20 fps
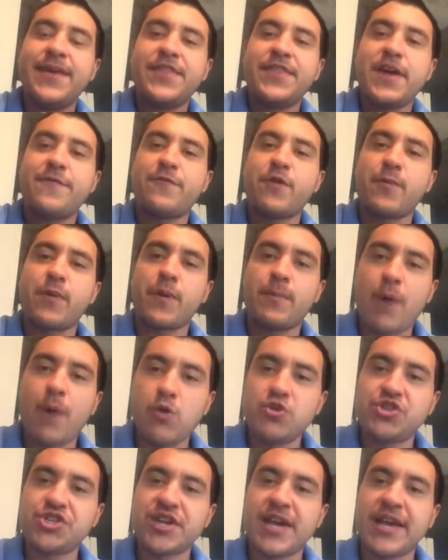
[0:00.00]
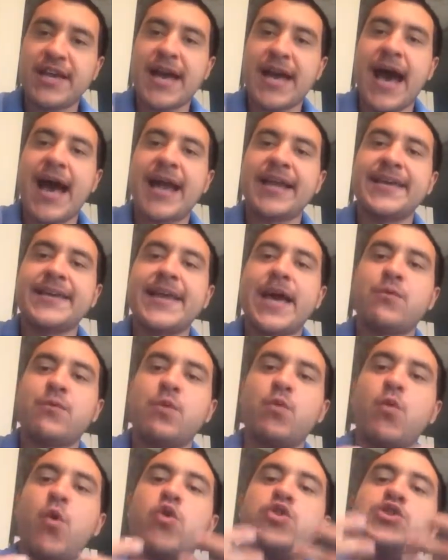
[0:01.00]
Therefore, promotion, and God cannot
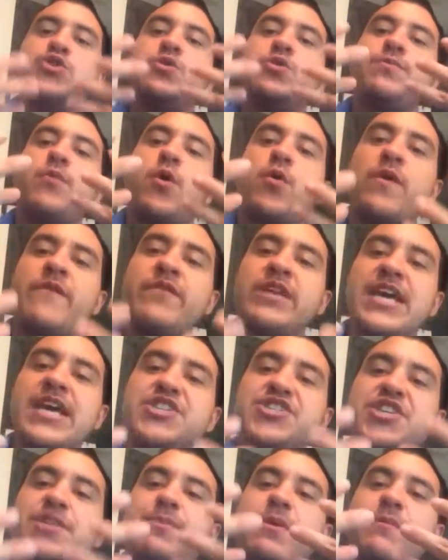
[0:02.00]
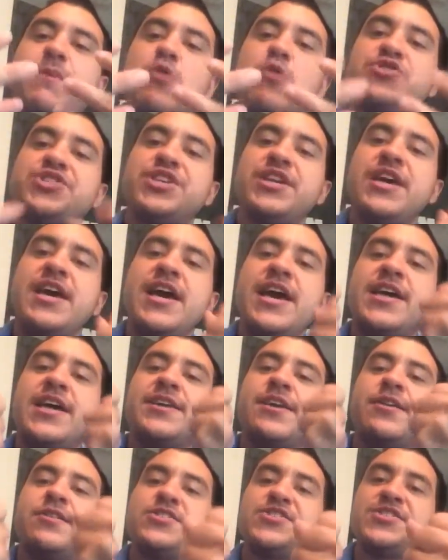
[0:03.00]
reward you with more revelation, promotion, and
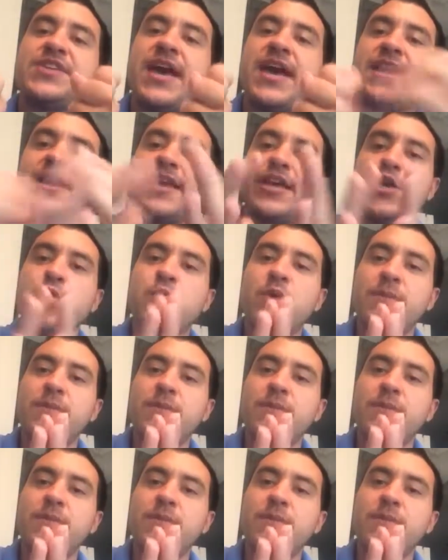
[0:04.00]
understanding.